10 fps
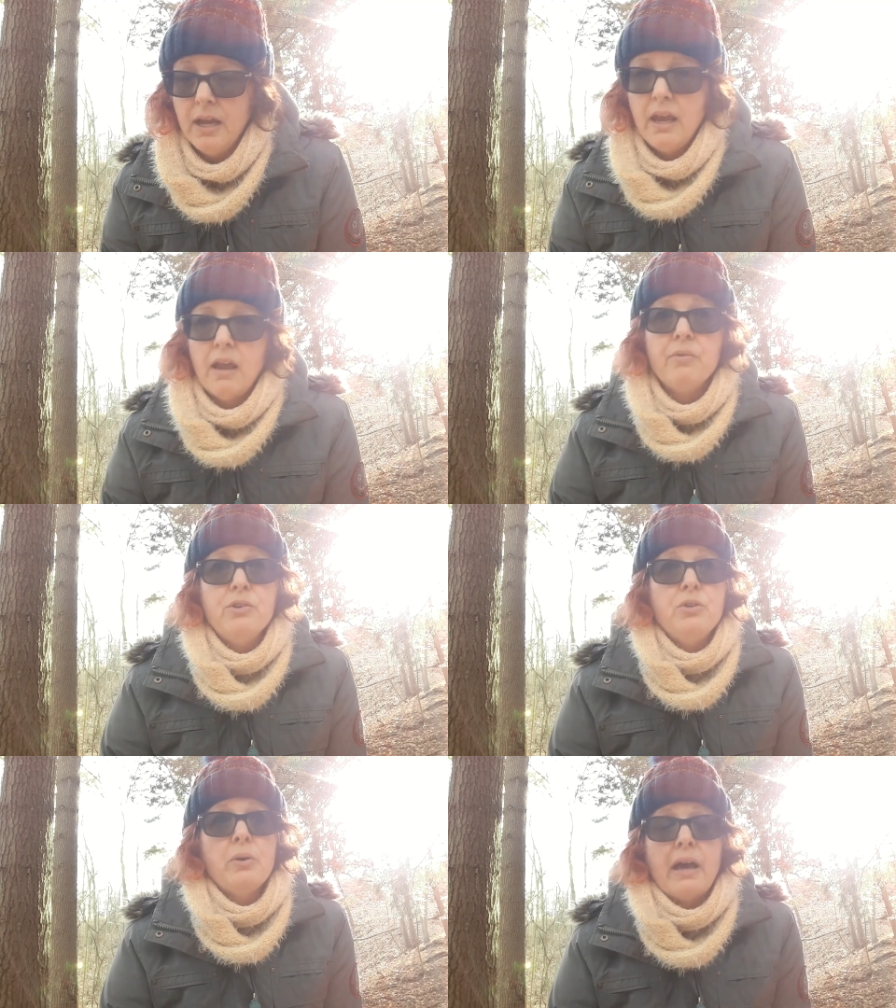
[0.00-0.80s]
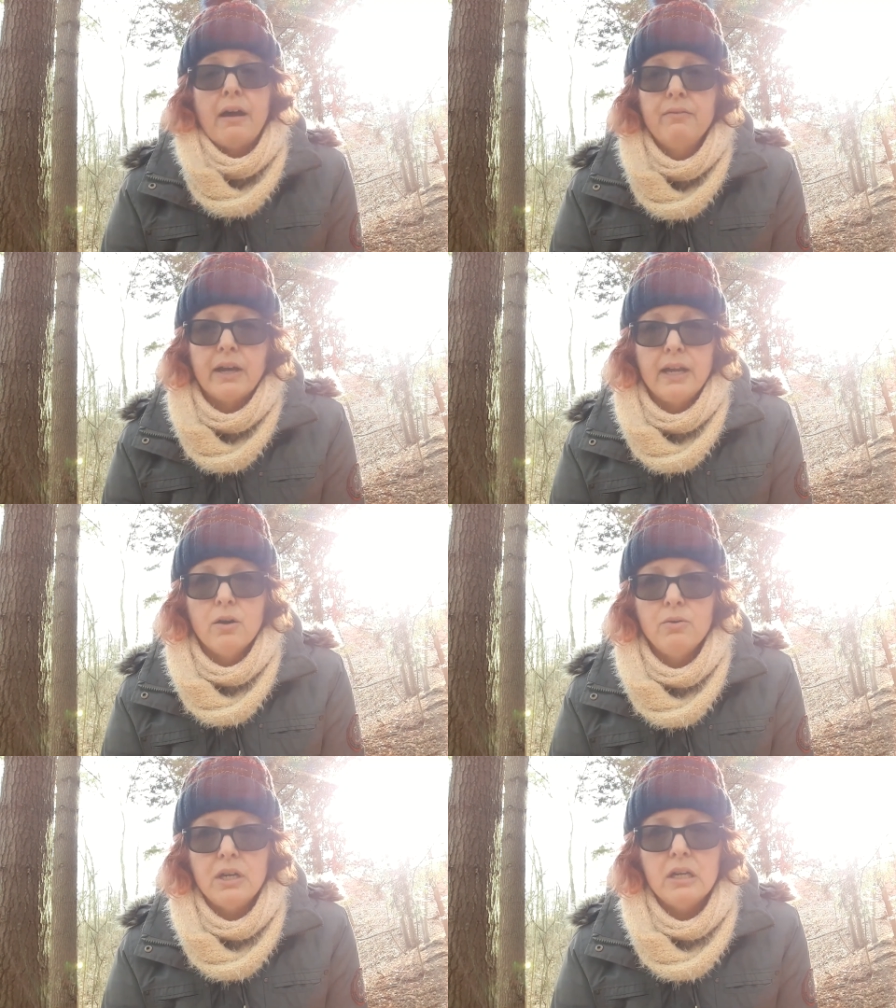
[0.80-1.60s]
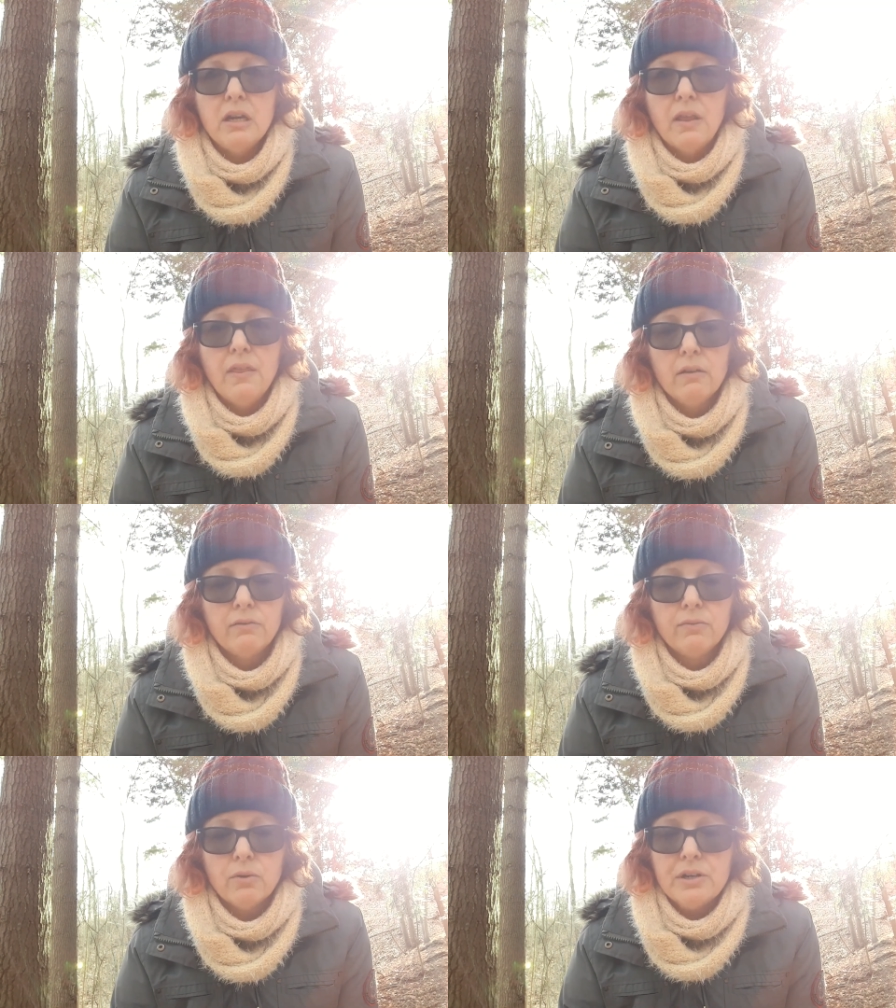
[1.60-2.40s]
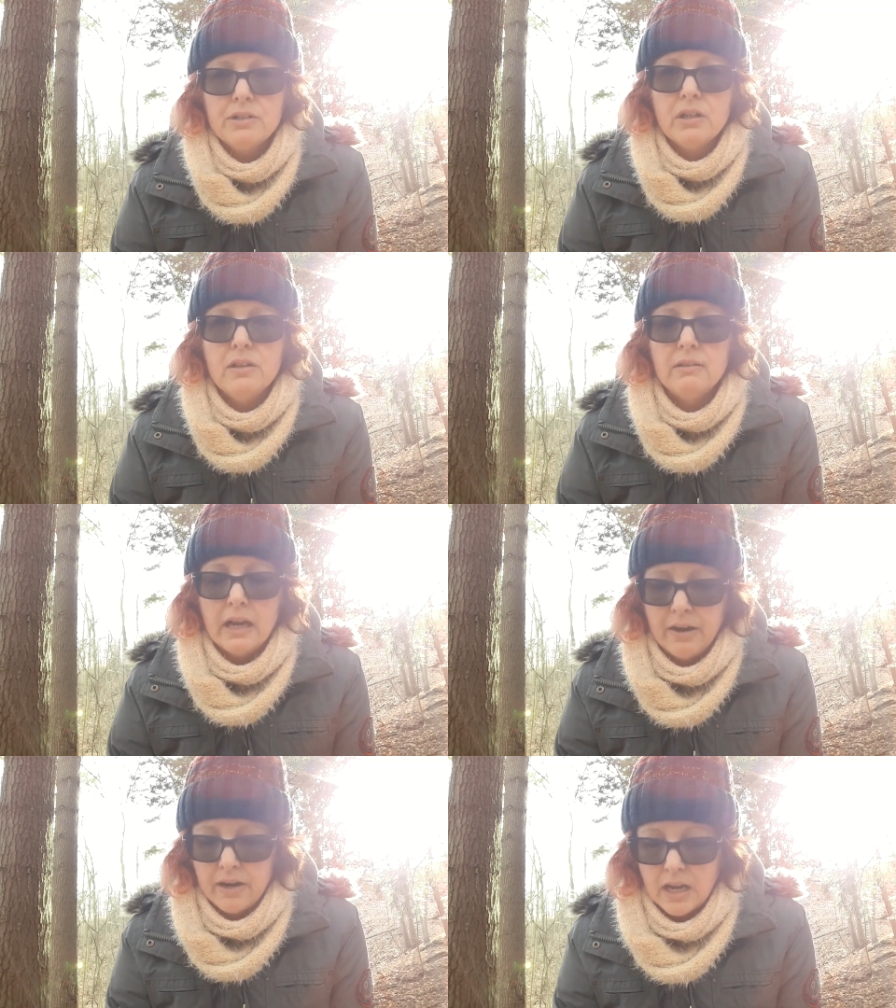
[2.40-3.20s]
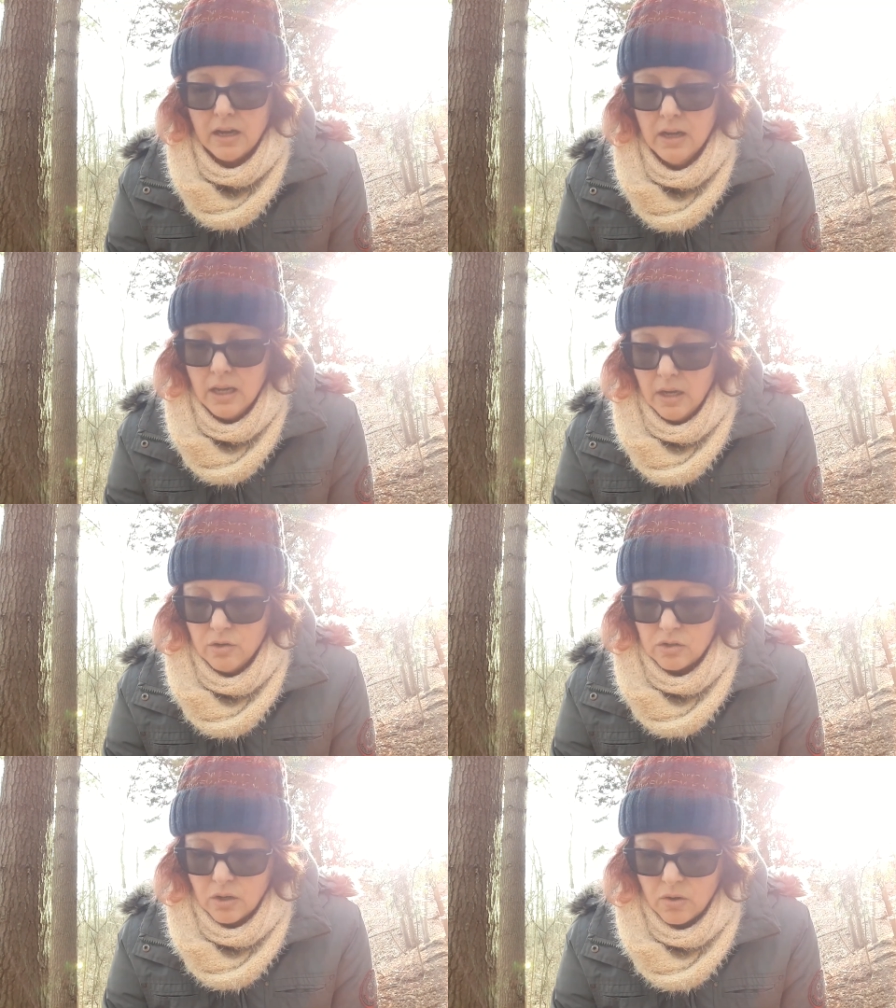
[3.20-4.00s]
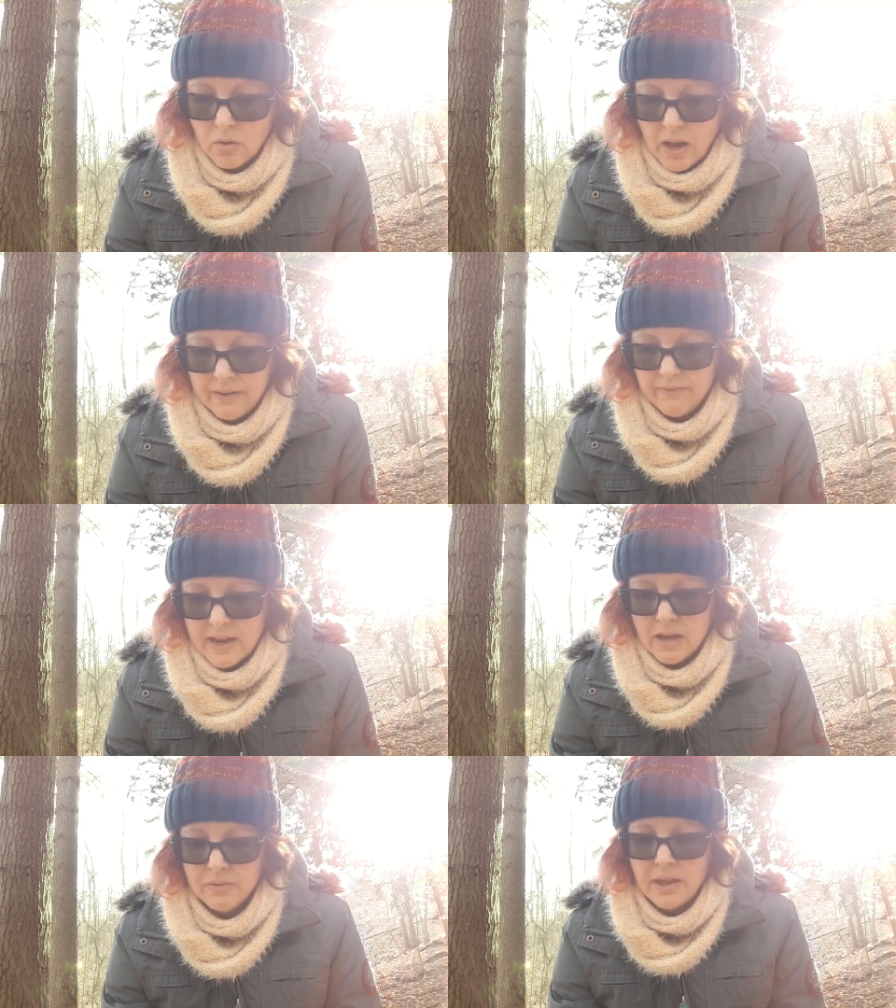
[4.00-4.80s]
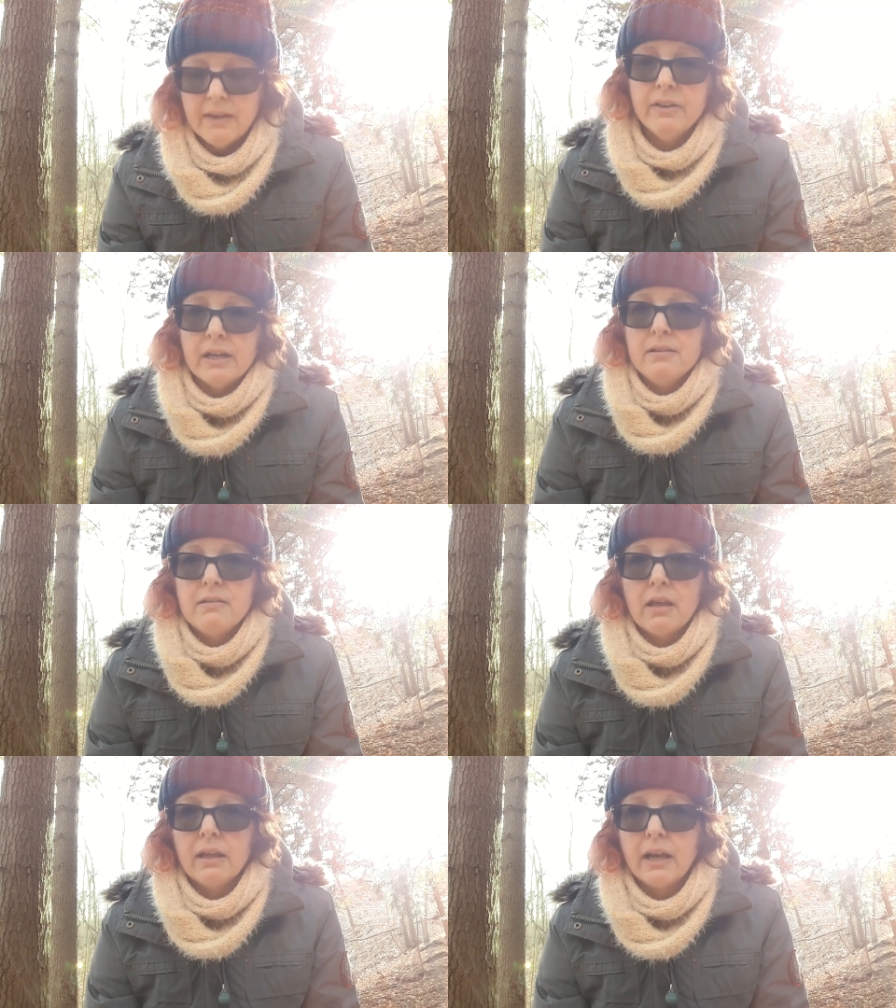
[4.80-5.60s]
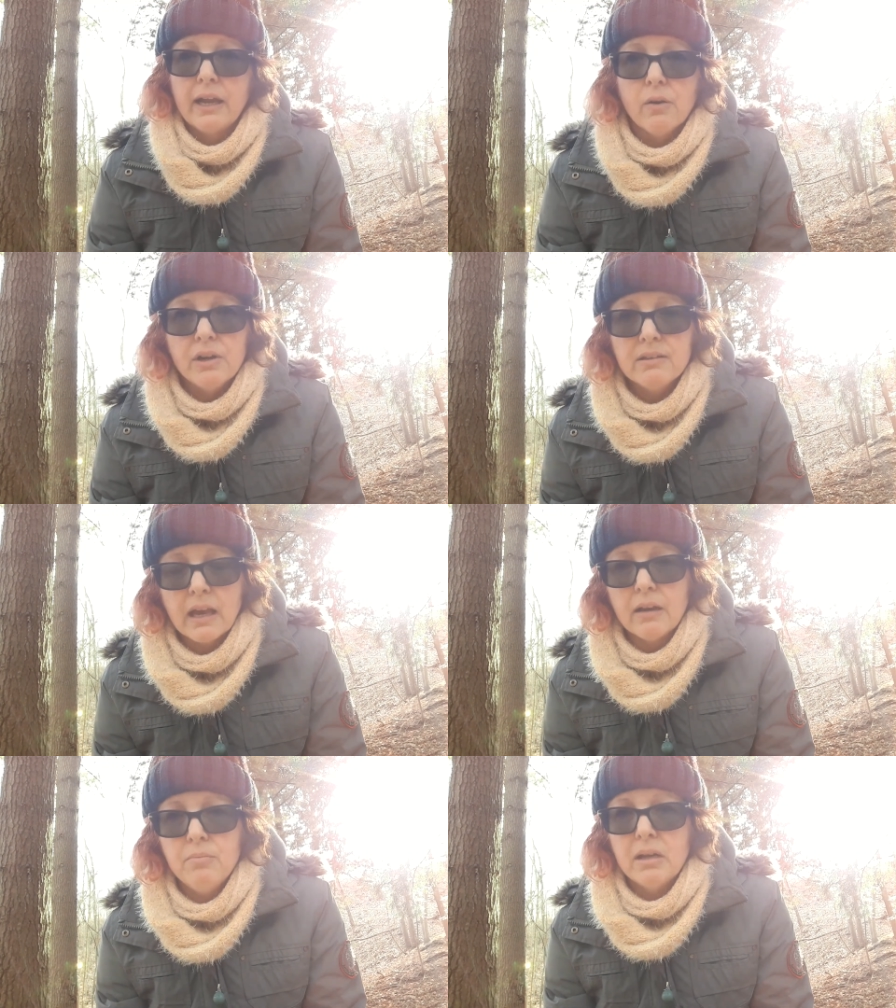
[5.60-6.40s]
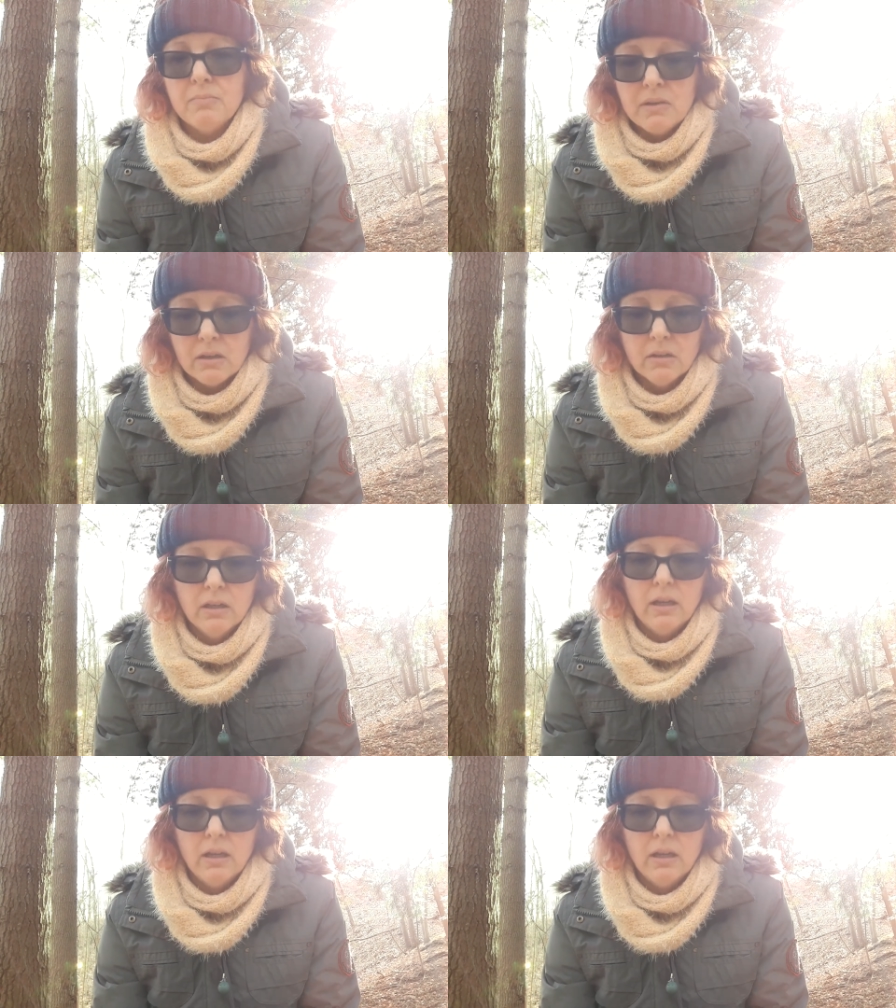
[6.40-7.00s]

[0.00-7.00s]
And we do have coyote in this forest, in this area. So I found evidence that coyotes had a big meal